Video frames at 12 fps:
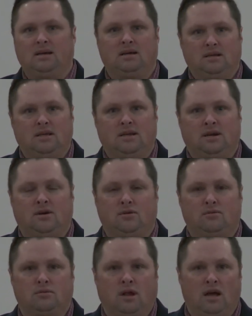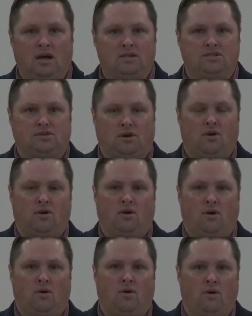you know, lust or, or,
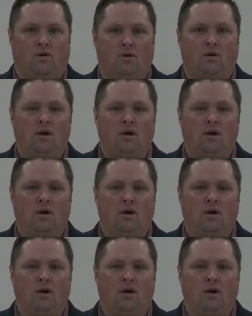or,